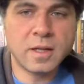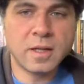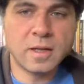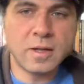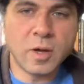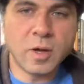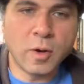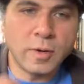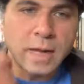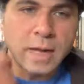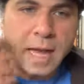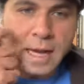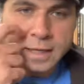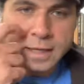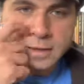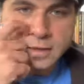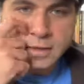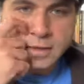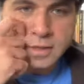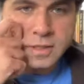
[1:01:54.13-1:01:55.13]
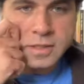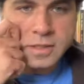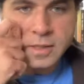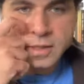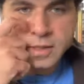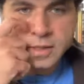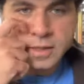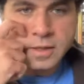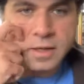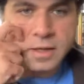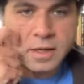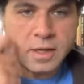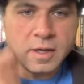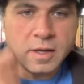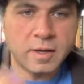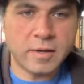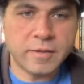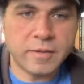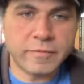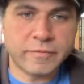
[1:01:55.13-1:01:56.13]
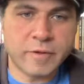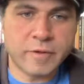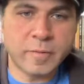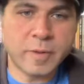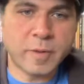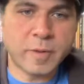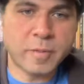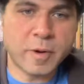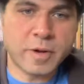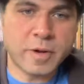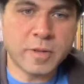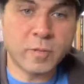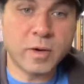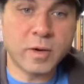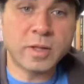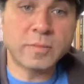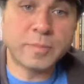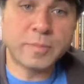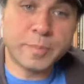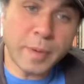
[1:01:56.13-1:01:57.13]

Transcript: known actors from our part of the world.